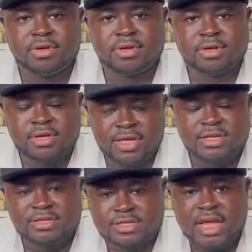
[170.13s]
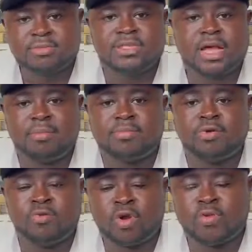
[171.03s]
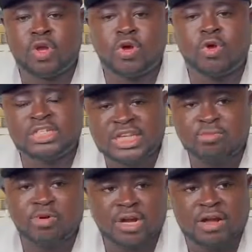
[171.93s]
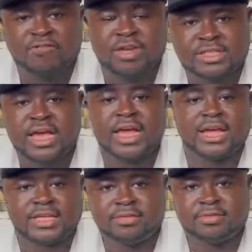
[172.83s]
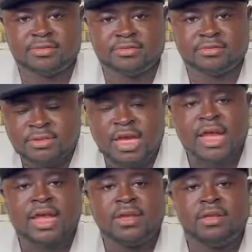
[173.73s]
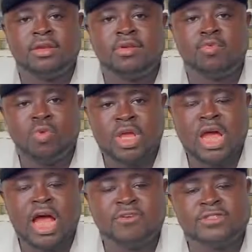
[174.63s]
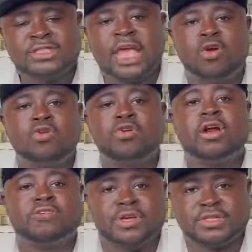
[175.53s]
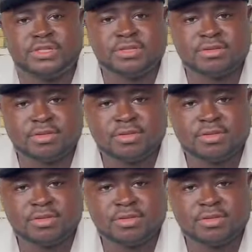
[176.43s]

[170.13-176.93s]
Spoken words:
This sums up what we call demographic targeting. Then we have psychographics.